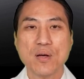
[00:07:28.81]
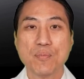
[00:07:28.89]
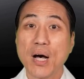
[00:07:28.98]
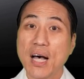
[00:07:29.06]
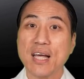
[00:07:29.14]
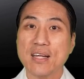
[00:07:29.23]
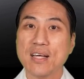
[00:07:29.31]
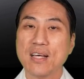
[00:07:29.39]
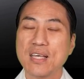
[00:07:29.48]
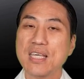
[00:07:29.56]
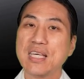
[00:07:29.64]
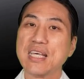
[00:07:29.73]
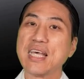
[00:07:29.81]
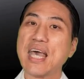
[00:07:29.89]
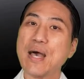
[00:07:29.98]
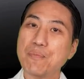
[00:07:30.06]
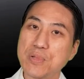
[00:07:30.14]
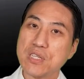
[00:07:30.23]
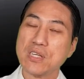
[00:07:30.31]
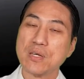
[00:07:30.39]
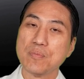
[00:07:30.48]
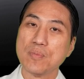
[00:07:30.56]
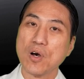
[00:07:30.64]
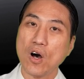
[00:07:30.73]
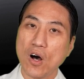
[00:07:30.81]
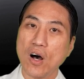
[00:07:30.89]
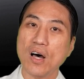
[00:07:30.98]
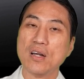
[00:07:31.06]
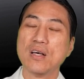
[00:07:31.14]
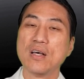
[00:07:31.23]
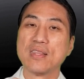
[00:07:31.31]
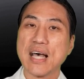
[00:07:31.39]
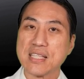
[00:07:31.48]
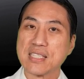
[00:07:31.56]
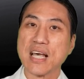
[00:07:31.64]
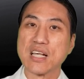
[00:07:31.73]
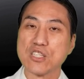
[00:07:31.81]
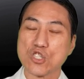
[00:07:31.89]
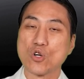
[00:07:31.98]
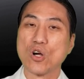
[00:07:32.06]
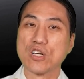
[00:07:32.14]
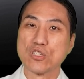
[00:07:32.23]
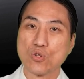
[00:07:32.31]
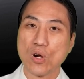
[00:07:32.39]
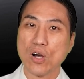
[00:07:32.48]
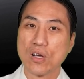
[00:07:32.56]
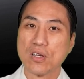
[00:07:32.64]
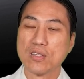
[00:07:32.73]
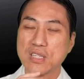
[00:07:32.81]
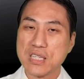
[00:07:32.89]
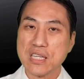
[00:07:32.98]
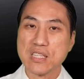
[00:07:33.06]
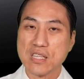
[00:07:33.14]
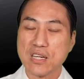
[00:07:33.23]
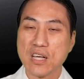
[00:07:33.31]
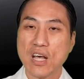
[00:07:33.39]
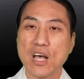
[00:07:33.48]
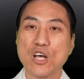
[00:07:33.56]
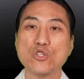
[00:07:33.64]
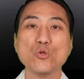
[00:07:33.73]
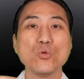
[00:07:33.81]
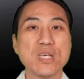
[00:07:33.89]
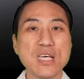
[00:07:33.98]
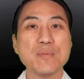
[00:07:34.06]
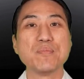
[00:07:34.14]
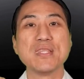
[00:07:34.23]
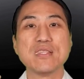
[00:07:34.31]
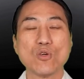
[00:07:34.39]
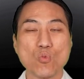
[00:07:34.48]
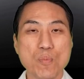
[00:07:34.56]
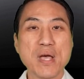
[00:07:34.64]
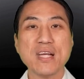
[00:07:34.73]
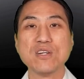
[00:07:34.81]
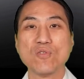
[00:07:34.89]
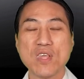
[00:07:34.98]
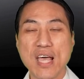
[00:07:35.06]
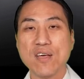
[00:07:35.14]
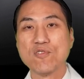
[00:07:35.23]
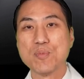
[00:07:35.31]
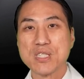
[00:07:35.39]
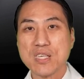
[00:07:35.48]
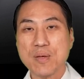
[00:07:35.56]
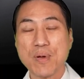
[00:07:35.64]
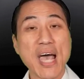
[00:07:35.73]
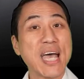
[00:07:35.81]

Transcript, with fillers: But he kept him on that second strongest drug, the Tikosyn, to keep the remainder of the AFib asleep.